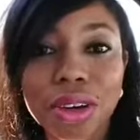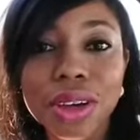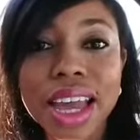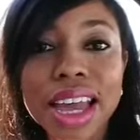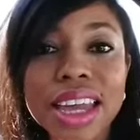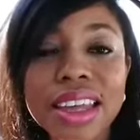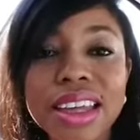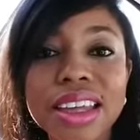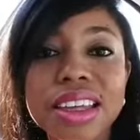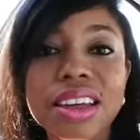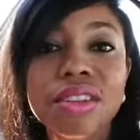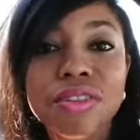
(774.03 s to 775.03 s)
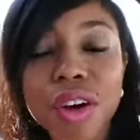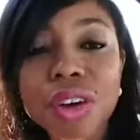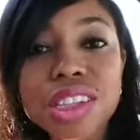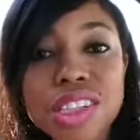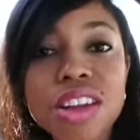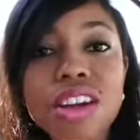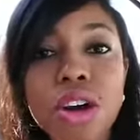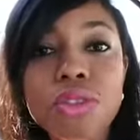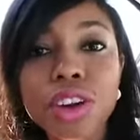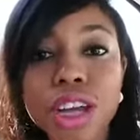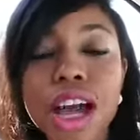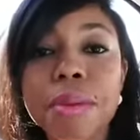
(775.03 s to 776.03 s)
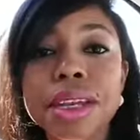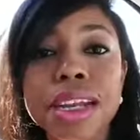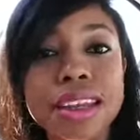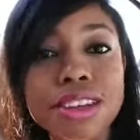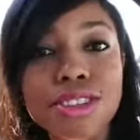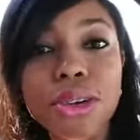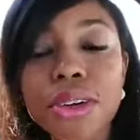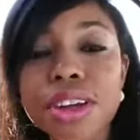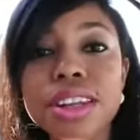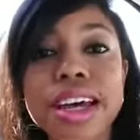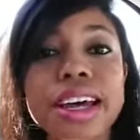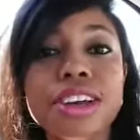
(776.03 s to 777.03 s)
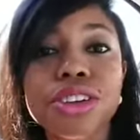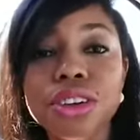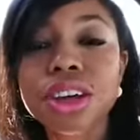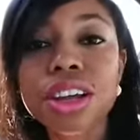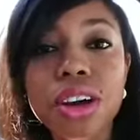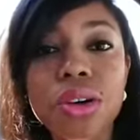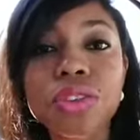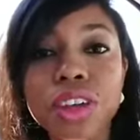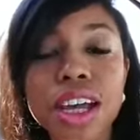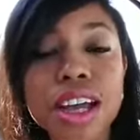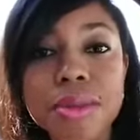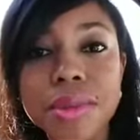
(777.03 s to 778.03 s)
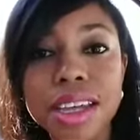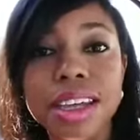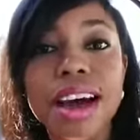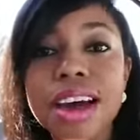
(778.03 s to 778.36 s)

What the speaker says: Okay? Focus on overcoming it, knowing that you're going to overcome it.